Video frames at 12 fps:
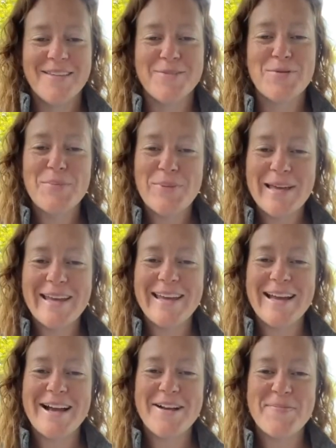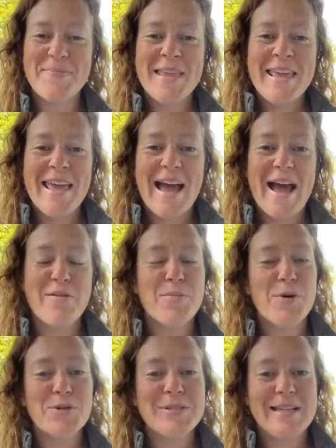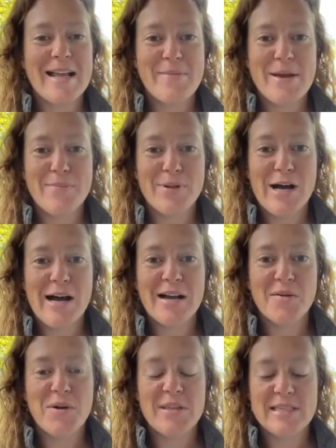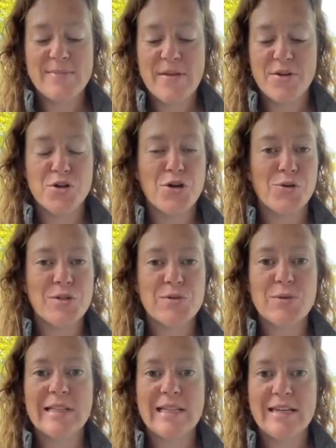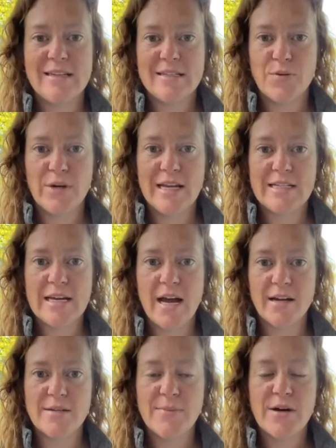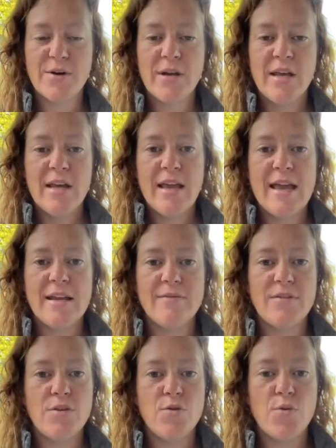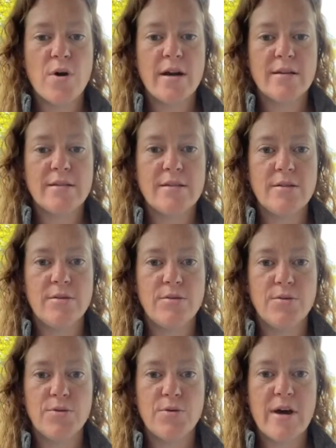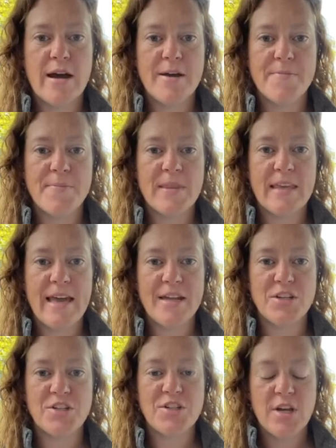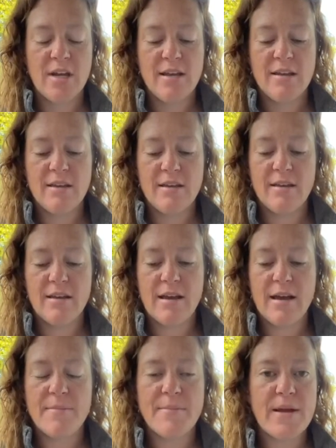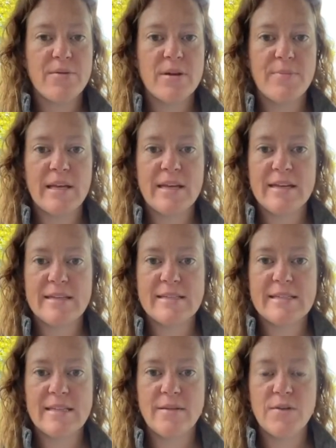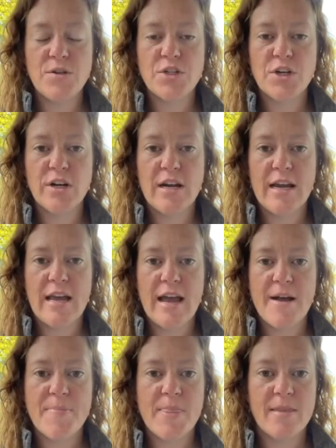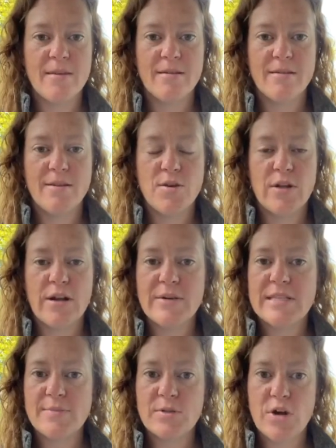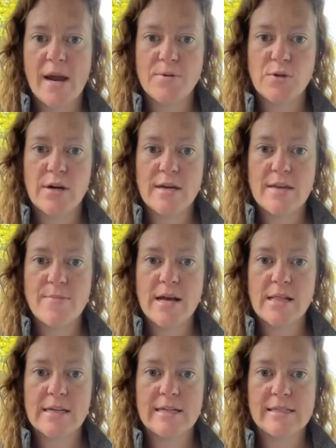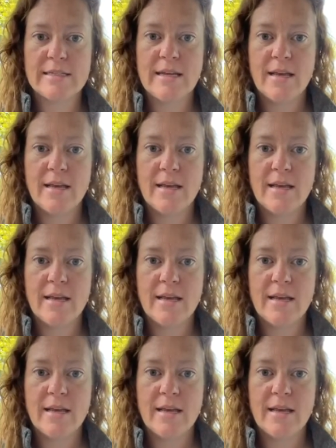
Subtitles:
replay, I will post it on my blog with some other notes related to what I talked about. And if you want to catch my replays in the future, you can always subscribe to our email list.